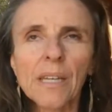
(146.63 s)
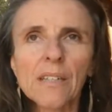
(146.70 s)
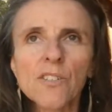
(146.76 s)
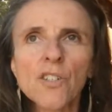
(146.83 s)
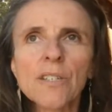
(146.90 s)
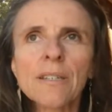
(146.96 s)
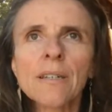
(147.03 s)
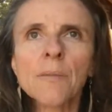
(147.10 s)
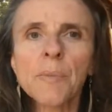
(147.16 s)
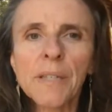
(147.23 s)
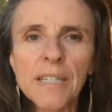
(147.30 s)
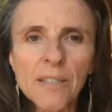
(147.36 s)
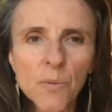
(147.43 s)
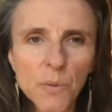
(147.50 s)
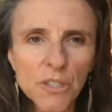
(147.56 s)
She's in a
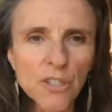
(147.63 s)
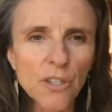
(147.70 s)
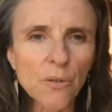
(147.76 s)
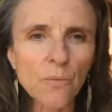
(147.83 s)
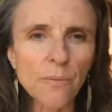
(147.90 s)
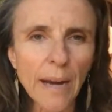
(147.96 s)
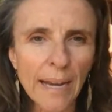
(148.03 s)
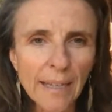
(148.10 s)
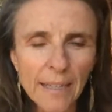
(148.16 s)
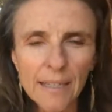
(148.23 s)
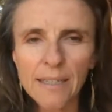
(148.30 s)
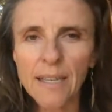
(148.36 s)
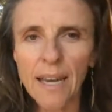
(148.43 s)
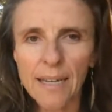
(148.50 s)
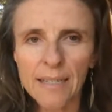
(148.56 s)
place where she
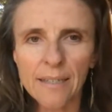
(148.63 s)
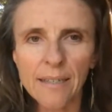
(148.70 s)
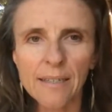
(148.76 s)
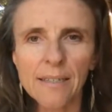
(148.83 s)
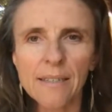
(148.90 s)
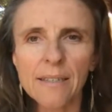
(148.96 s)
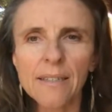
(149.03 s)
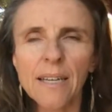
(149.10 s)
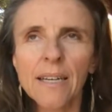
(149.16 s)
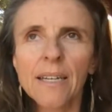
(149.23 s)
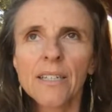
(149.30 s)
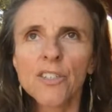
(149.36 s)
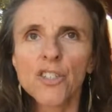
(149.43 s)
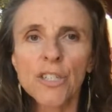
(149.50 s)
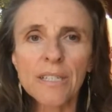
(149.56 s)
recognizes,
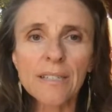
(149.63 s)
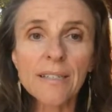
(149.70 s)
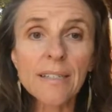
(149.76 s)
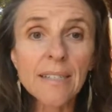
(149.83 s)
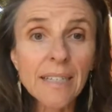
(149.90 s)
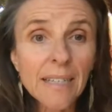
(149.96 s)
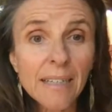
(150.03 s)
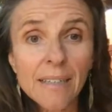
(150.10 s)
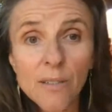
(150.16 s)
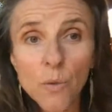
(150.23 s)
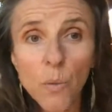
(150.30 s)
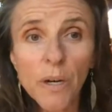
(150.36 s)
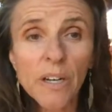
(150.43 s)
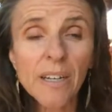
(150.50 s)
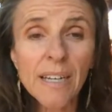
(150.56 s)
she sees
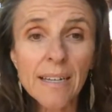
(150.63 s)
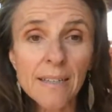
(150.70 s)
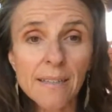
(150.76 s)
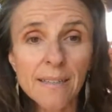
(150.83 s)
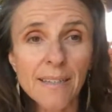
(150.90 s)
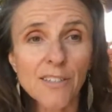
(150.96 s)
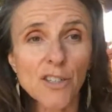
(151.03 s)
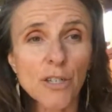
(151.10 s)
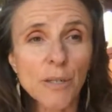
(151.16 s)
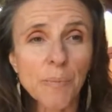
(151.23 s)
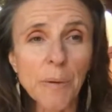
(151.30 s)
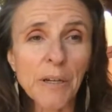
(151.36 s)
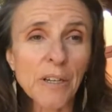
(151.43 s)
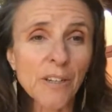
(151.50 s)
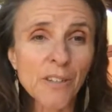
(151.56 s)
where it is that she's
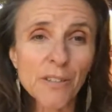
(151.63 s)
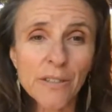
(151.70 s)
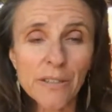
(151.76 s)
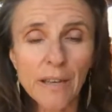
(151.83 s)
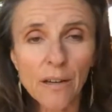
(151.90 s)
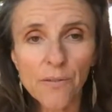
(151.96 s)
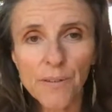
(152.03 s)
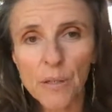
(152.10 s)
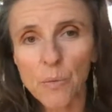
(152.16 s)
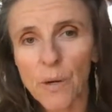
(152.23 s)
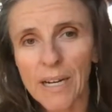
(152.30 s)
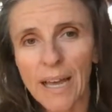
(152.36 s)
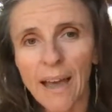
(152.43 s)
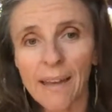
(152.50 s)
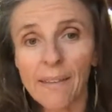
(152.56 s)
putting herself in
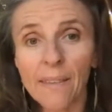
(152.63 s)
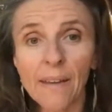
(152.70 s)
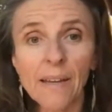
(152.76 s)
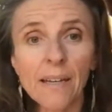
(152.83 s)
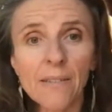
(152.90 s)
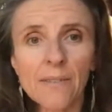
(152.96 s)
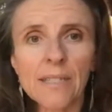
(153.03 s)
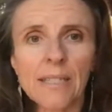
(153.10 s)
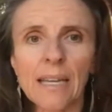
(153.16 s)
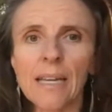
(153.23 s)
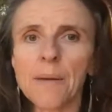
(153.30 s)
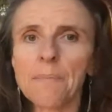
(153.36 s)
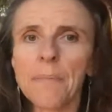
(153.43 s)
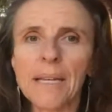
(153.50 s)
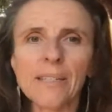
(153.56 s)
what I think of as like
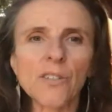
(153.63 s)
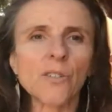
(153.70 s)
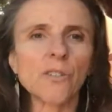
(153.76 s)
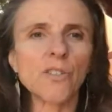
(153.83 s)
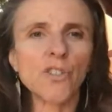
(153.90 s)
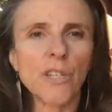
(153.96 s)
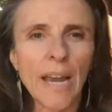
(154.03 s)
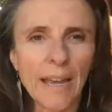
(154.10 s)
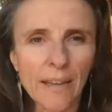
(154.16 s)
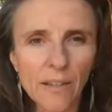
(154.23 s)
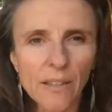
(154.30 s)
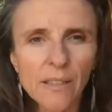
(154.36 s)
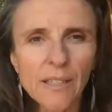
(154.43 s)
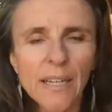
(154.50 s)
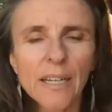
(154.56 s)
a mental
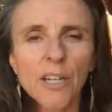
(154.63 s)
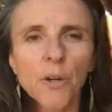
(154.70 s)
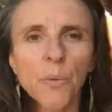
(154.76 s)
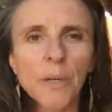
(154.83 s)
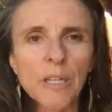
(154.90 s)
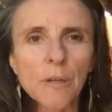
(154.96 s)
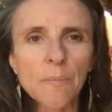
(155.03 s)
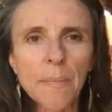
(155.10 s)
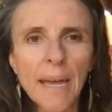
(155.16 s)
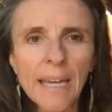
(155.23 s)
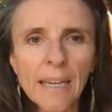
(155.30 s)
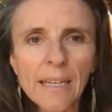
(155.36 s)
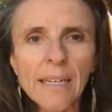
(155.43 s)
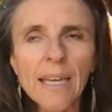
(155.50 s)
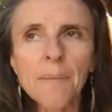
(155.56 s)
jail, where you
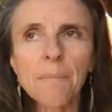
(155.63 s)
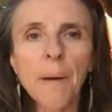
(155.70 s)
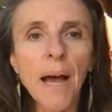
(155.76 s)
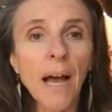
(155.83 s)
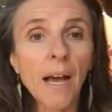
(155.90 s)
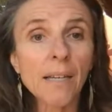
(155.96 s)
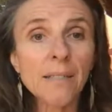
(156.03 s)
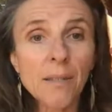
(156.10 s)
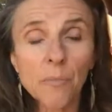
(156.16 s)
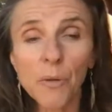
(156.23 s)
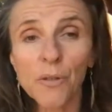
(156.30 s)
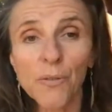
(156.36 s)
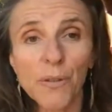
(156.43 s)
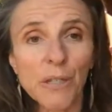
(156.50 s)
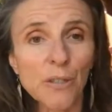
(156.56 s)
make it
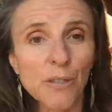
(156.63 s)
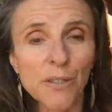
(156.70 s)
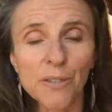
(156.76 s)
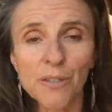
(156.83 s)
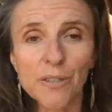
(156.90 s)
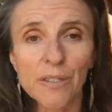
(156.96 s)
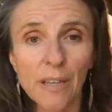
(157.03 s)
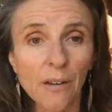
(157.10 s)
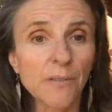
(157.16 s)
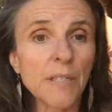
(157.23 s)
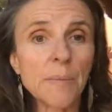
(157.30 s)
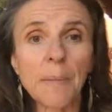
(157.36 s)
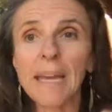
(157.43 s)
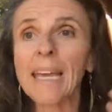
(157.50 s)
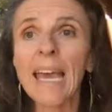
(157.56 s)
impossible for yourself
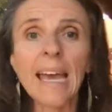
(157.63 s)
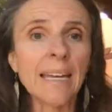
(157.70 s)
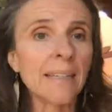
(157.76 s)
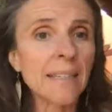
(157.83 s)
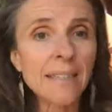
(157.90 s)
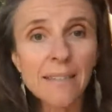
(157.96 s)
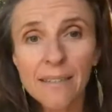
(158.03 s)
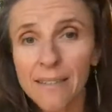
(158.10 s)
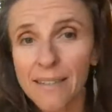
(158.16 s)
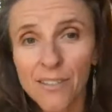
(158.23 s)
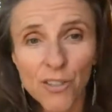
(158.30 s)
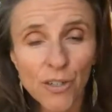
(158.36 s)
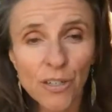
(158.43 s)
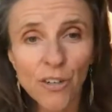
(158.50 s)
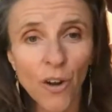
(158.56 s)
to make any
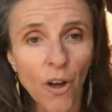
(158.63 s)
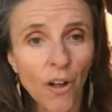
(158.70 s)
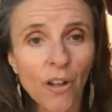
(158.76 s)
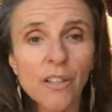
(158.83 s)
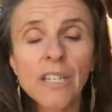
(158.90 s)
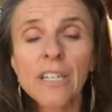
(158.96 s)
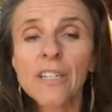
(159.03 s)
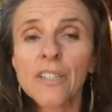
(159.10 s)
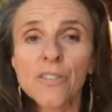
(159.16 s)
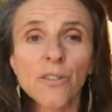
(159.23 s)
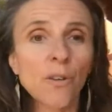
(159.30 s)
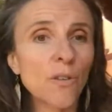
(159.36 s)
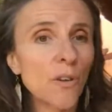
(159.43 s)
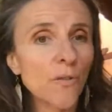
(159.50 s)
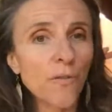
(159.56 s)
decision at all. So
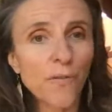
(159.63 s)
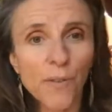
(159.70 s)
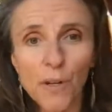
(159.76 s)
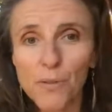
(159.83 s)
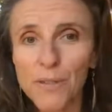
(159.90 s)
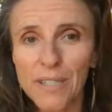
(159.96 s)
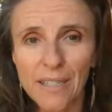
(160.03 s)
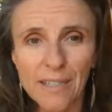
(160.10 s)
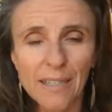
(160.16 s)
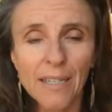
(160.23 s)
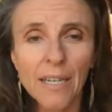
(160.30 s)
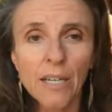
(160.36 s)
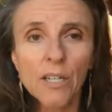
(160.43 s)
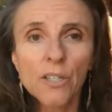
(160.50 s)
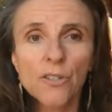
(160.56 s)
you're
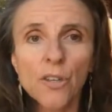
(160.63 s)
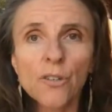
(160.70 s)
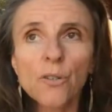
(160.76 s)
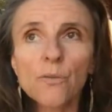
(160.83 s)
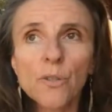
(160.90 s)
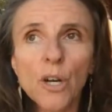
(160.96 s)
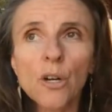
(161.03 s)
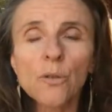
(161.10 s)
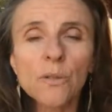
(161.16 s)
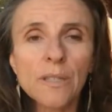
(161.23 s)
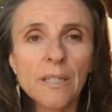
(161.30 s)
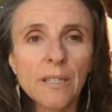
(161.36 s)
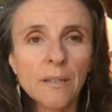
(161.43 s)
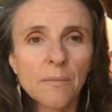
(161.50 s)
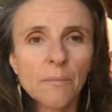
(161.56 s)
frozen, so you don't
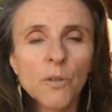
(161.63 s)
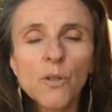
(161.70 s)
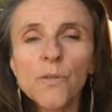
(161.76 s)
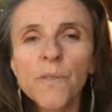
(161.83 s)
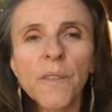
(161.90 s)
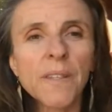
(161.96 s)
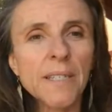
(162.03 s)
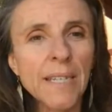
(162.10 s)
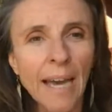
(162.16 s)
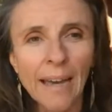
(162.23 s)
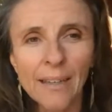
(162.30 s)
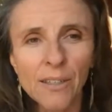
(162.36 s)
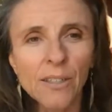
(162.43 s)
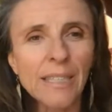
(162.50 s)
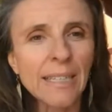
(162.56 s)
move the
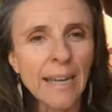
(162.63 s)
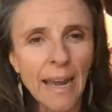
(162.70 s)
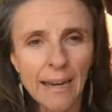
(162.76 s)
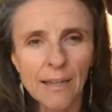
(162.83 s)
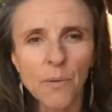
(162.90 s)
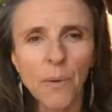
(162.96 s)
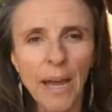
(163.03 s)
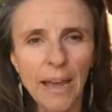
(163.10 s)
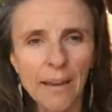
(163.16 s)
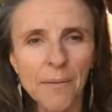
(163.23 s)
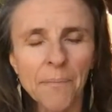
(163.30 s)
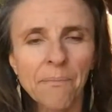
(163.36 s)
dial in any way.